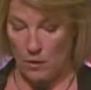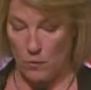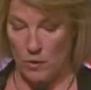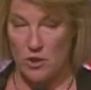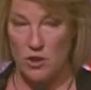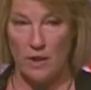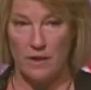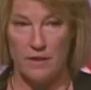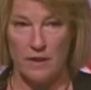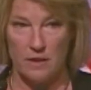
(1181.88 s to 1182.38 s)

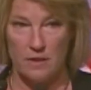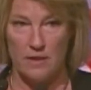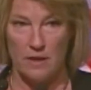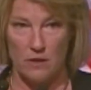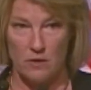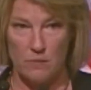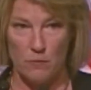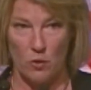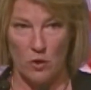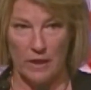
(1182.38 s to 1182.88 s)
which I think
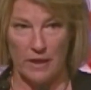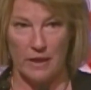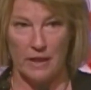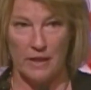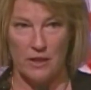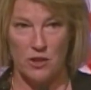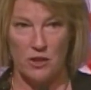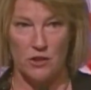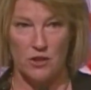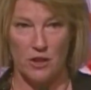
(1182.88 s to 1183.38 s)
sounds more like
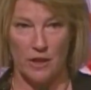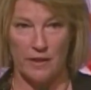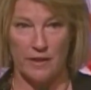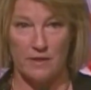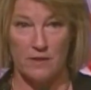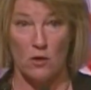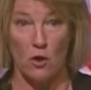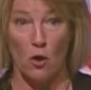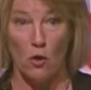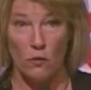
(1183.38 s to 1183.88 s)
an ancient
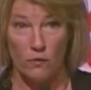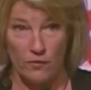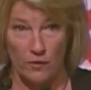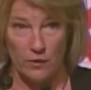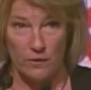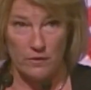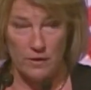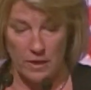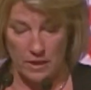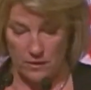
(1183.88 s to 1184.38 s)
Chinese
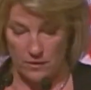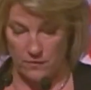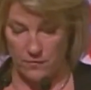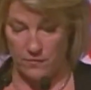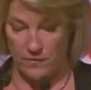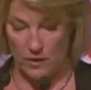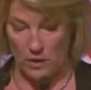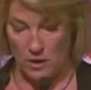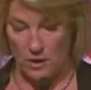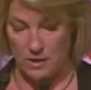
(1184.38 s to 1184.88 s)
golfer than
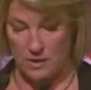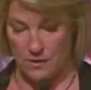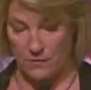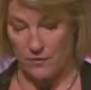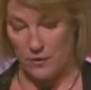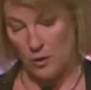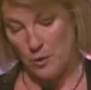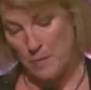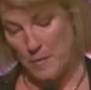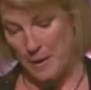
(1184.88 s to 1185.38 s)

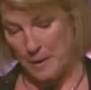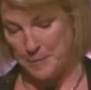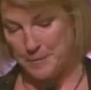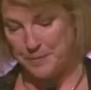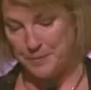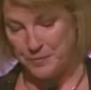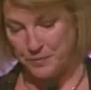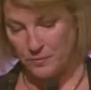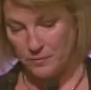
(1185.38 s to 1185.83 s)
philosopher, but.